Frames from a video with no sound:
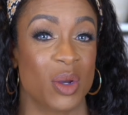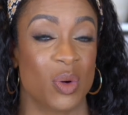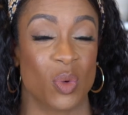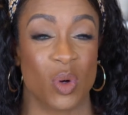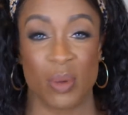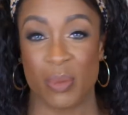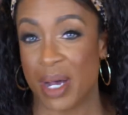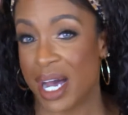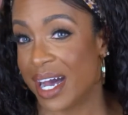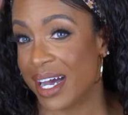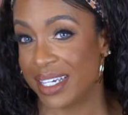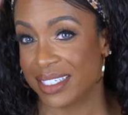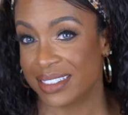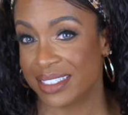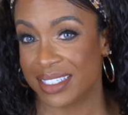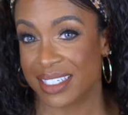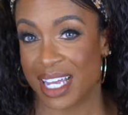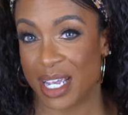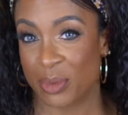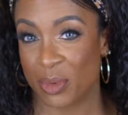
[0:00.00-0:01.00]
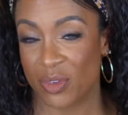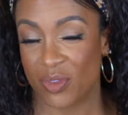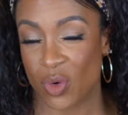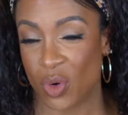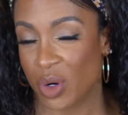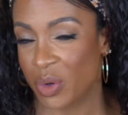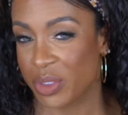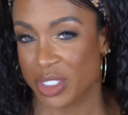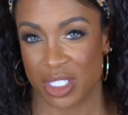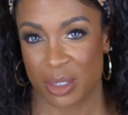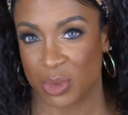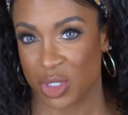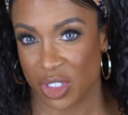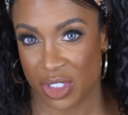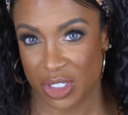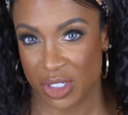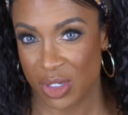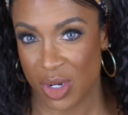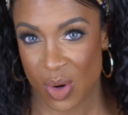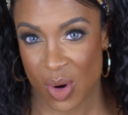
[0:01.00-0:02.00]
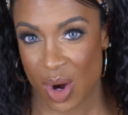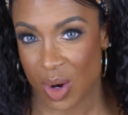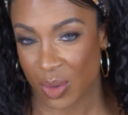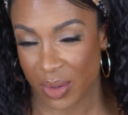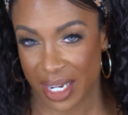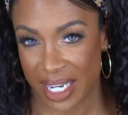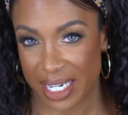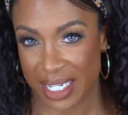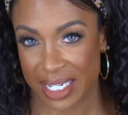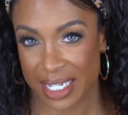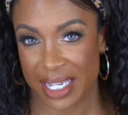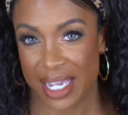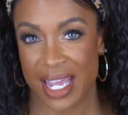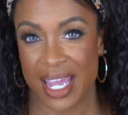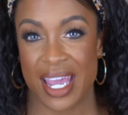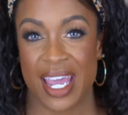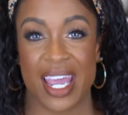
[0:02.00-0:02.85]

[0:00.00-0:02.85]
what my eyes looked like before, which I'm sure you know already,